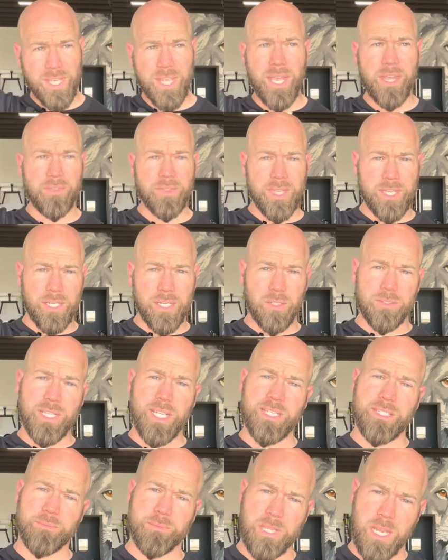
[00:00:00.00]
And then it'll
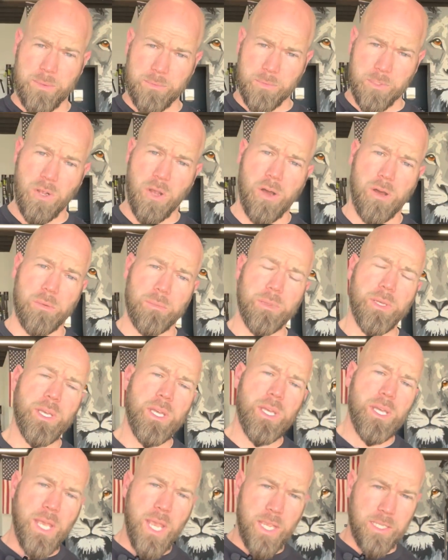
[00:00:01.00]
take some time to calm
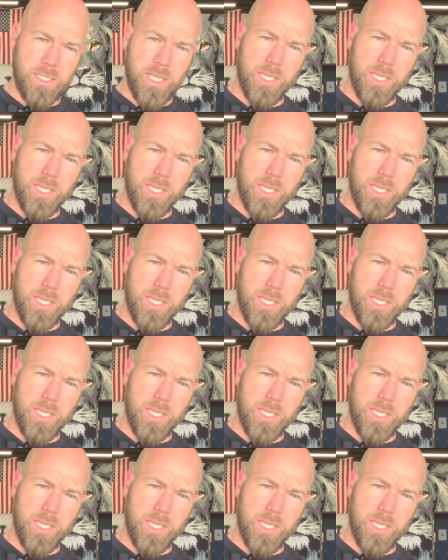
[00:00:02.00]
and